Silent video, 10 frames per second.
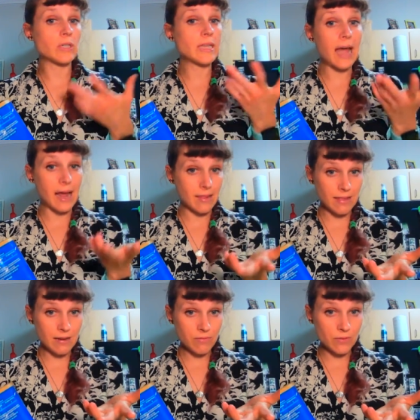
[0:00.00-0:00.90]

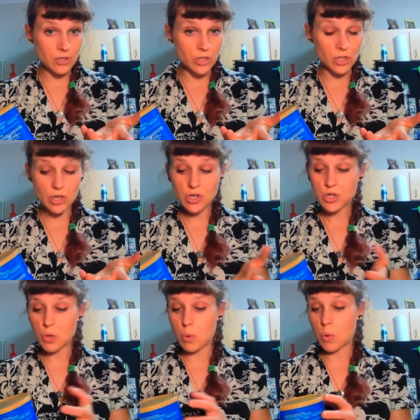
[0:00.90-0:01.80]
tithing for the
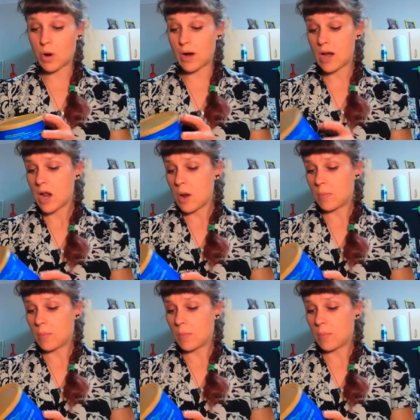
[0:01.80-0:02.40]
church or